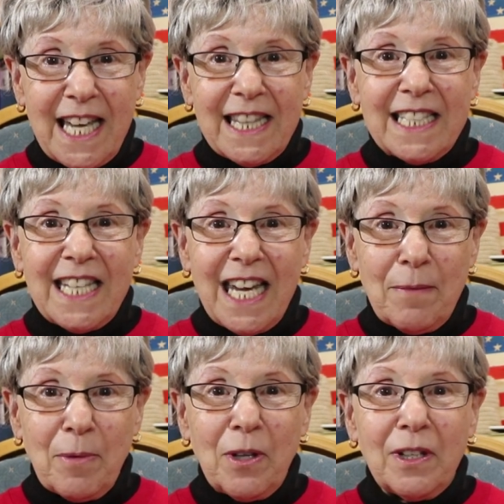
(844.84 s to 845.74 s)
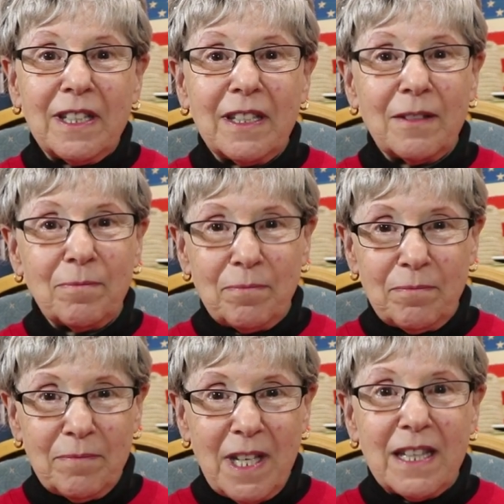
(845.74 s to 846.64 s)
on the table, and the
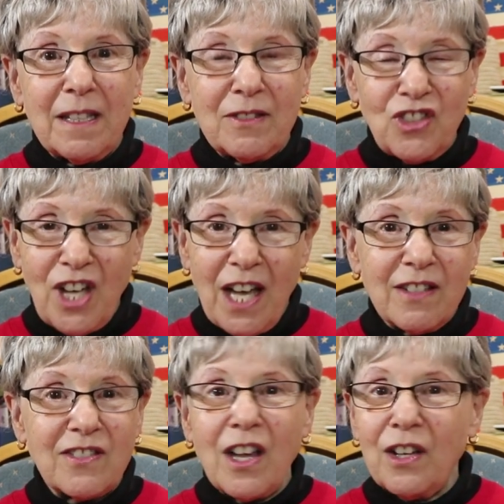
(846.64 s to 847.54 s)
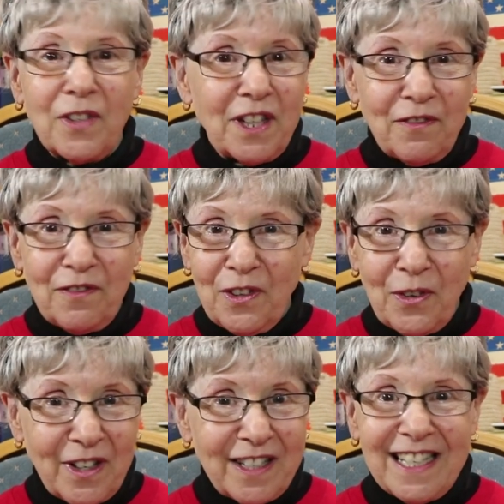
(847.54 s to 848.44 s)
and the shells all over the
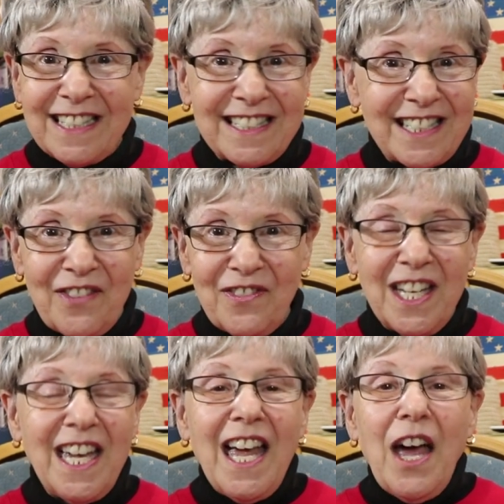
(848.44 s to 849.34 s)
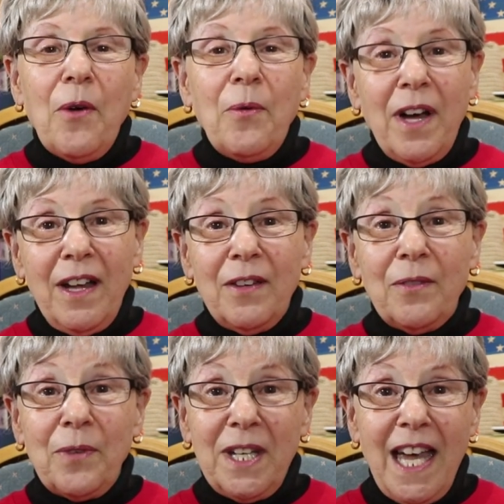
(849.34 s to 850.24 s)
floor and that stuff. Well,
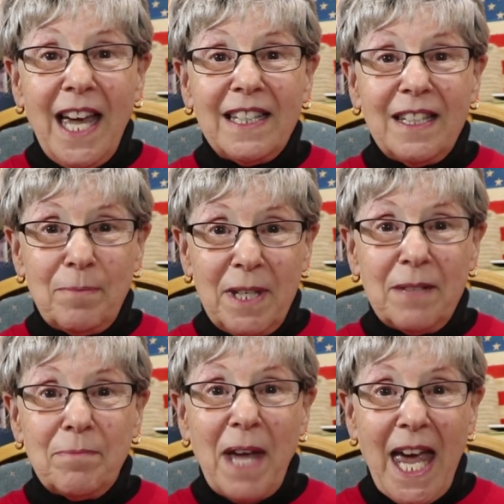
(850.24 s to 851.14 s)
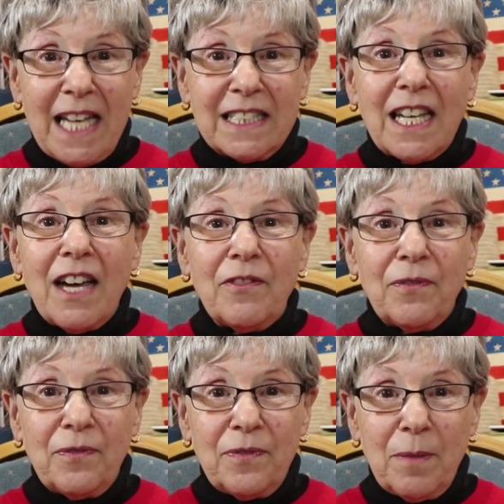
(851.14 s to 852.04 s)
we had the big bags
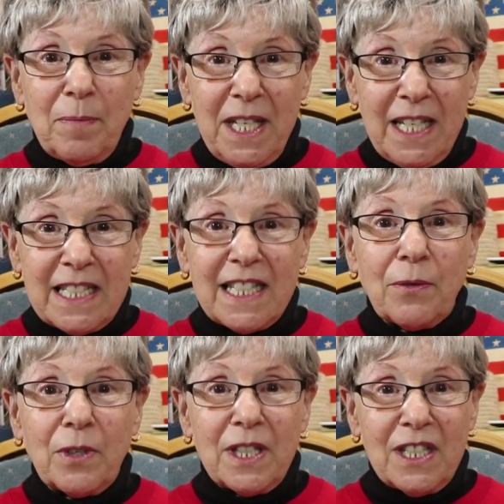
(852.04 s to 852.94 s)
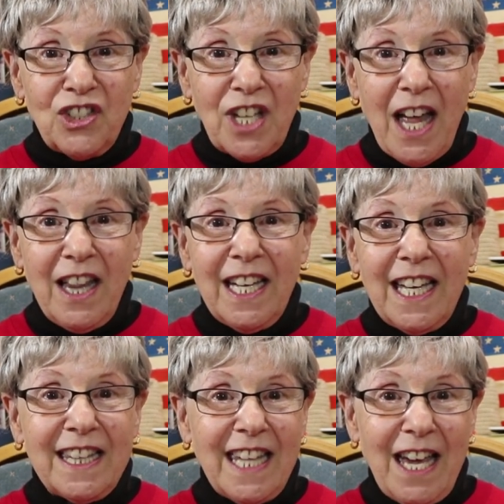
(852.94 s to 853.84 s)
of the peanuts that were in the shell,
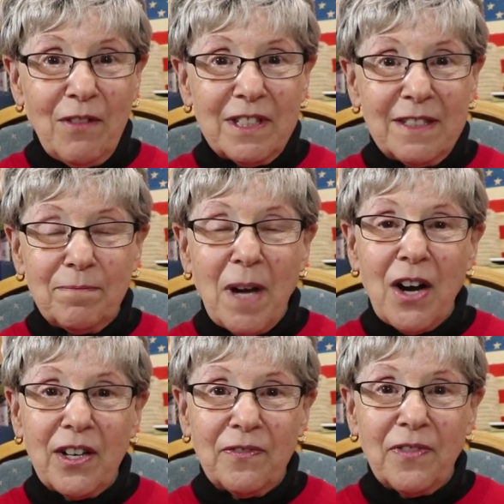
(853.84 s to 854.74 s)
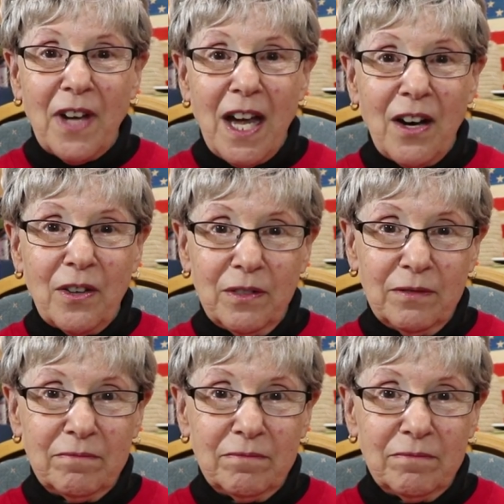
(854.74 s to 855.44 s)
and that was part of our